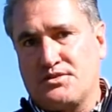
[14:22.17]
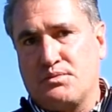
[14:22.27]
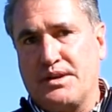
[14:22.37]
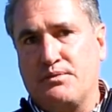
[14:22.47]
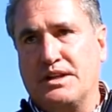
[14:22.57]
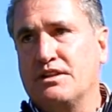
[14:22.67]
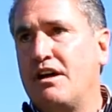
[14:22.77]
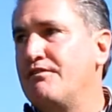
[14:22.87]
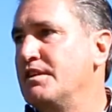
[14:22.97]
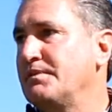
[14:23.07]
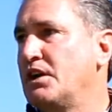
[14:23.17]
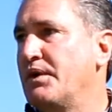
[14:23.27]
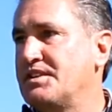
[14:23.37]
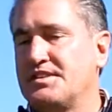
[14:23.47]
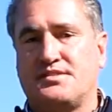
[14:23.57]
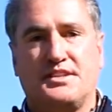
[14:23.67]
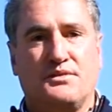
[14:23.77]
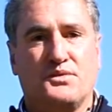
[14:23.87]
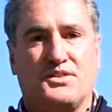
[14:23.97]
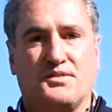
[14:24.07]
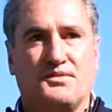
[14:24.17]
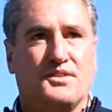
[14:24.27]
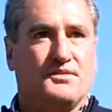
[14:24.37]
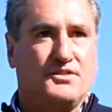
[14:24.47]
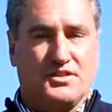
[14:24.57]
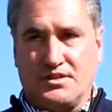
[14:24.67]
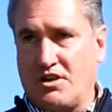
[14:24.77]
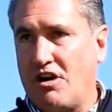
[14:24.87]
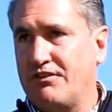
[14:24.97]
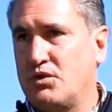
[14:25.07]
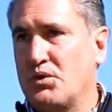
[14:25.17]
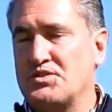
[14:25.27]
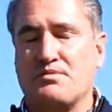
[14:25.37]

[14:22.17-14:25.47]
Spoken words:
We love them coexisting with the golf course.